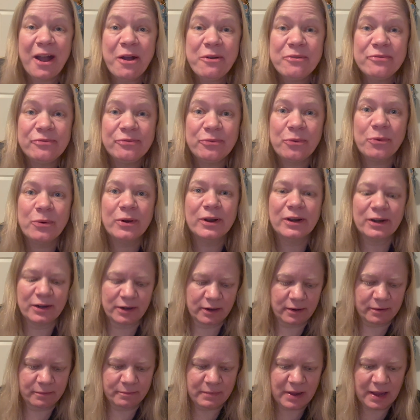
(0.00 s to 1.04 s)
for
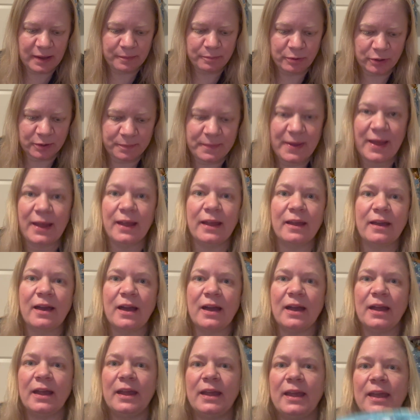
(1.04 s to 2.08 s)
my book bag.
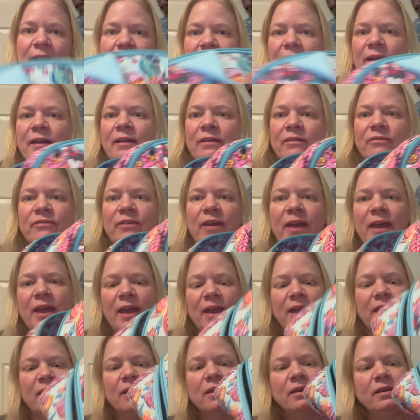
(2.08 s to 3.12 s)
I have
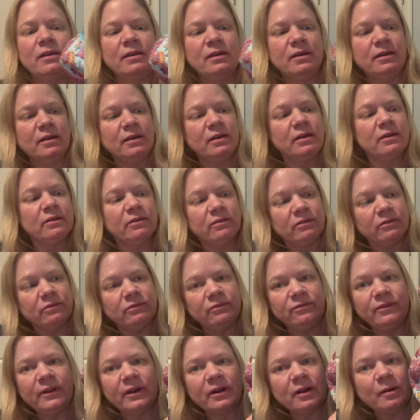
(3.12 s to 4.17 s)
a
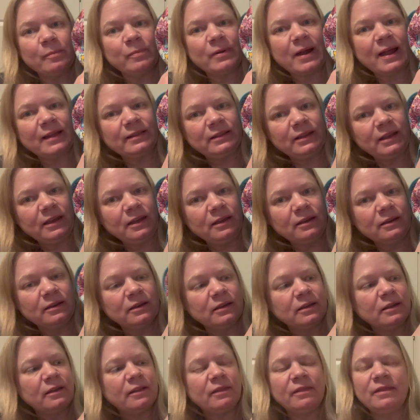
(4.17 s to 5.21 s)
Vera Bradley
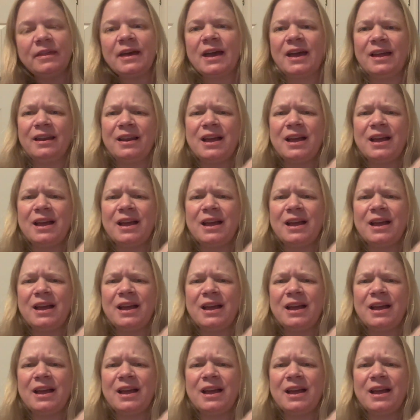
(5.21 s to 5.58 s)
that I